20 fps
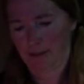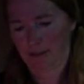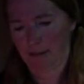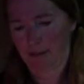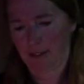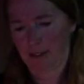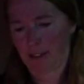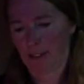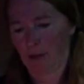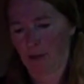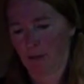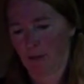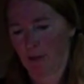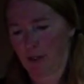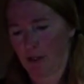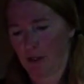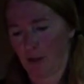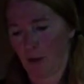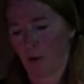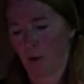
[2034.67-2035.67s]
You know what?
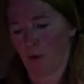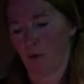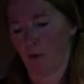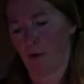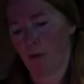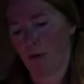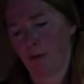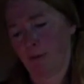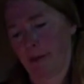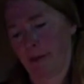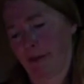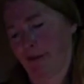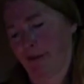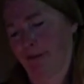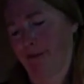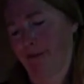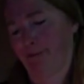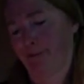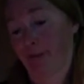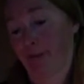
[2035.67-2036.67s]
Oh my God,
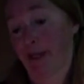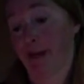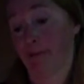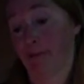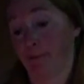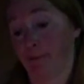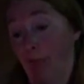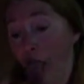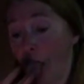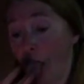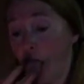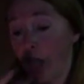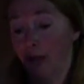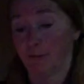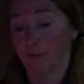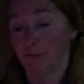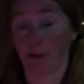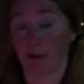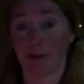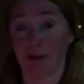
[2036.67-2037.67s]
yeah.
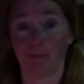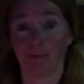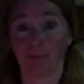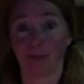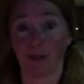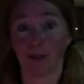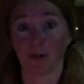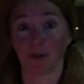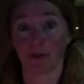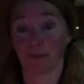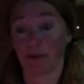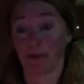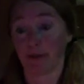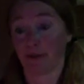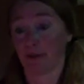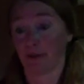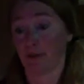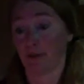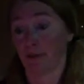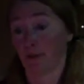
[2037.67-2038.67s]
Well, here's a
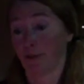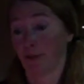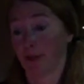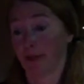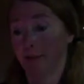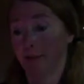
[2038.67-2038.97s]
miracle for you.